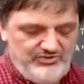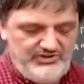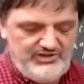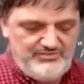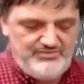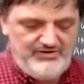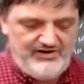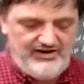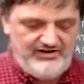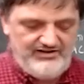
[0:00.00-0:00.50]

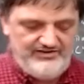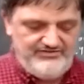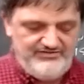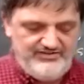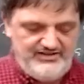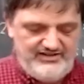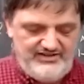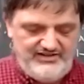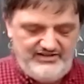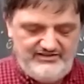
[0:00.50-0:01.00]
only part of
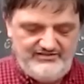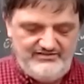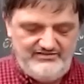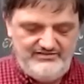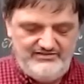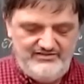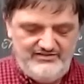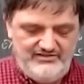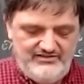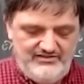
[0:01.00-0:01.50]
the
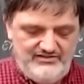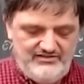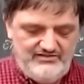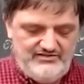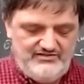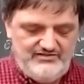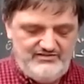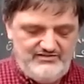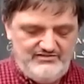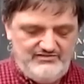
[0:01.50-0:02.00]

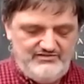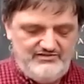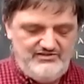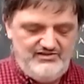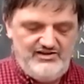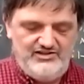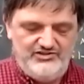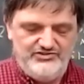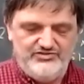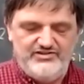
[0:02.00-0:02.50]

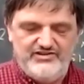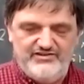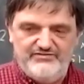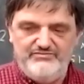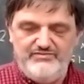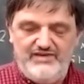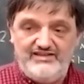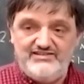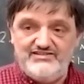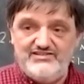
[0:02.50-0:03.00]
country
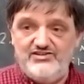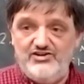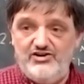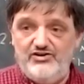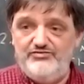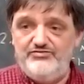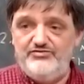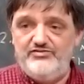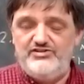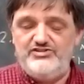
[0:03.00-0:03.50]
of
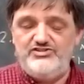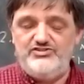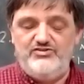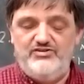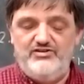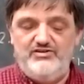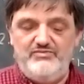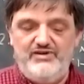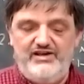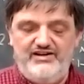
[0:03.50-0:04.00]
Mexico for a
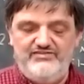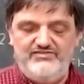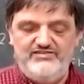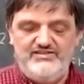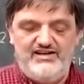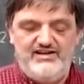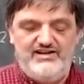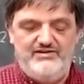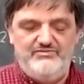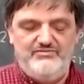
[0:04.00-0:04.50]
short amount of
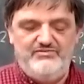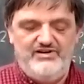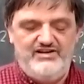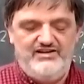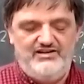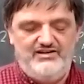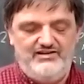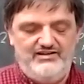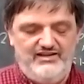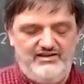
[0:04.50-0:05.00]
time,
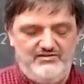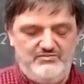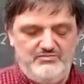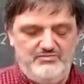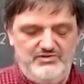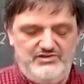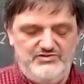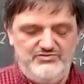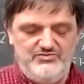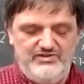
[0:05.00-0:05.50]
right? Like
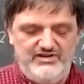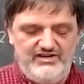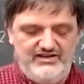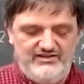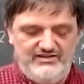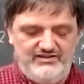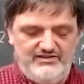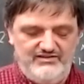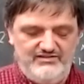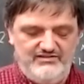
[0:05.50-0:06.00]

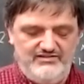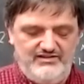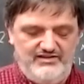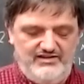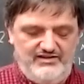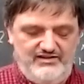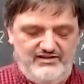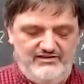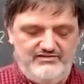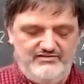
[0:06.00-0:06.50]
between
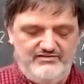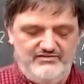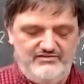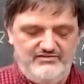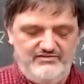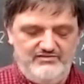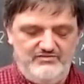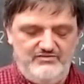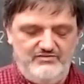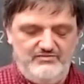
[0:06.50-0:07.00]
the
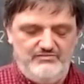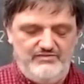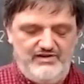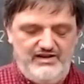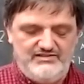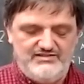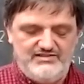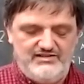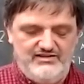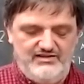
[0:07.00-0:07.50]

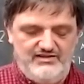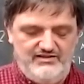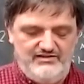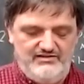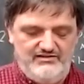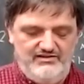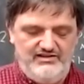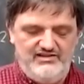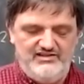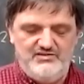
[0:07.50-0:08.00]

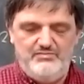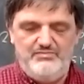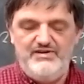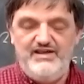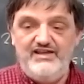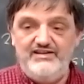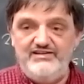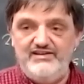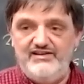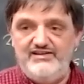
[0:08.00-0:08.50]
Mexican
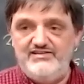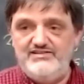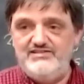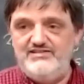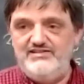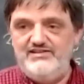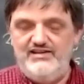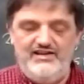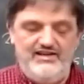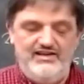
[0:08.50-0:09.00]

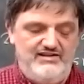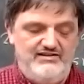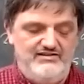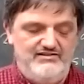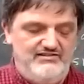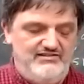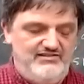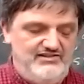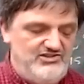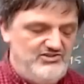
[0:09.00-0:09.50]
independence
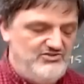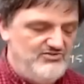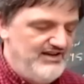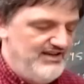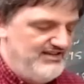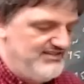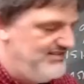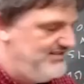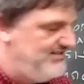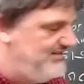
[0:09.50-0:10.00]
and the
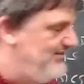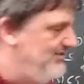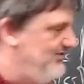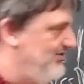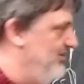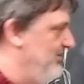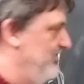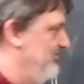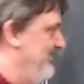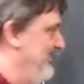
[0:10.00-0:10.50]
U.S.
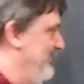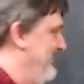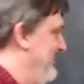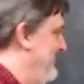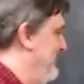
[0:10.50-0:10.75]
conquering.